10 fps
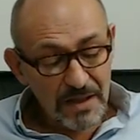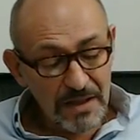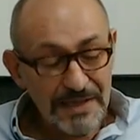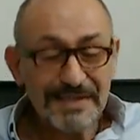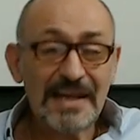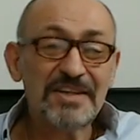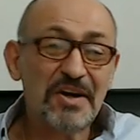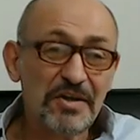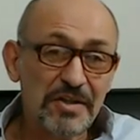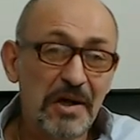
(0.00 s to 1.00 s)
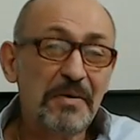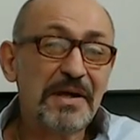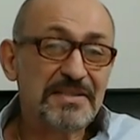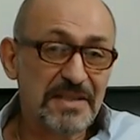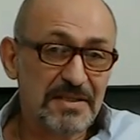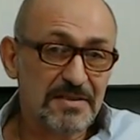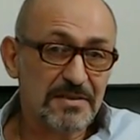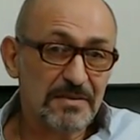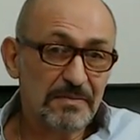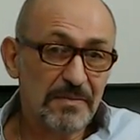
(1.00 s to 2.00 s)
it cannot
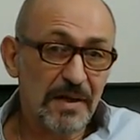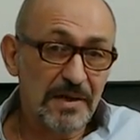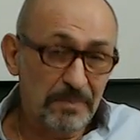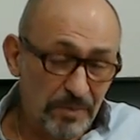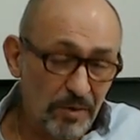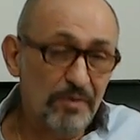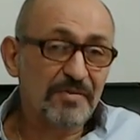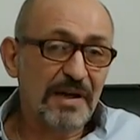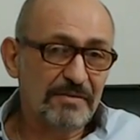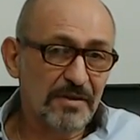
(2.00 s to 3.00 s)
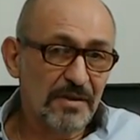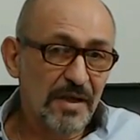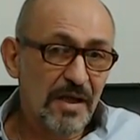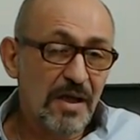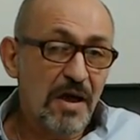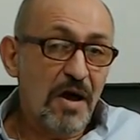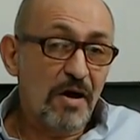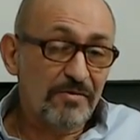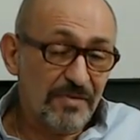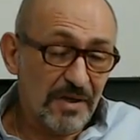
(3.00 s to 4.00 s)
coexist. An improved level
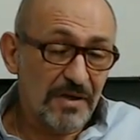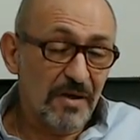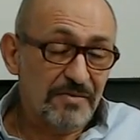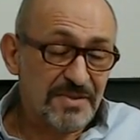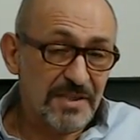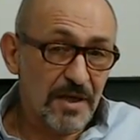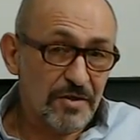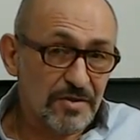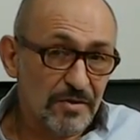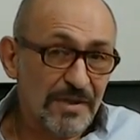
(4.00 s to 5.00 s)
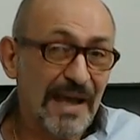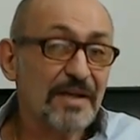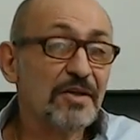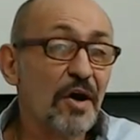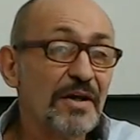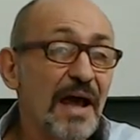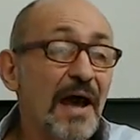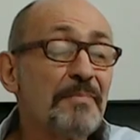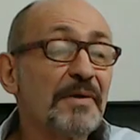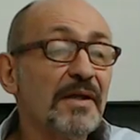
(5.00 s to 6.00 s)
of CO2 cannot
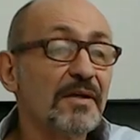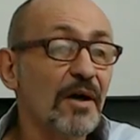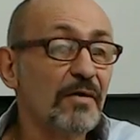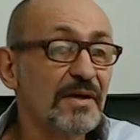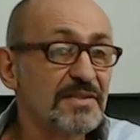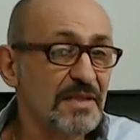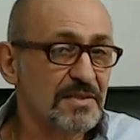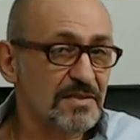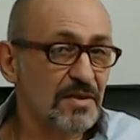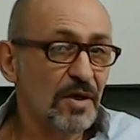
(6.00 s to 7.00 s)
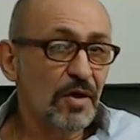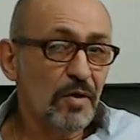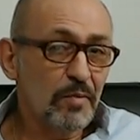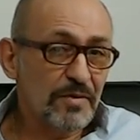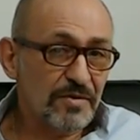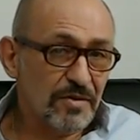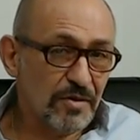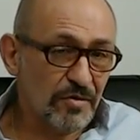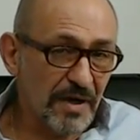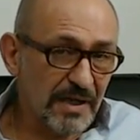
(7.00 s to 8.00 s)
happily coexist with
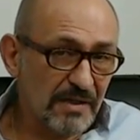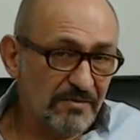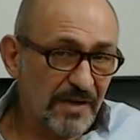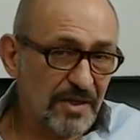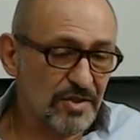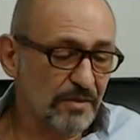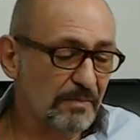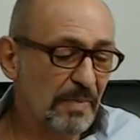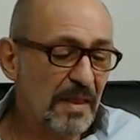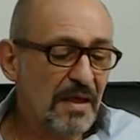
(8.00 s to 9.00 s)
chronic infection,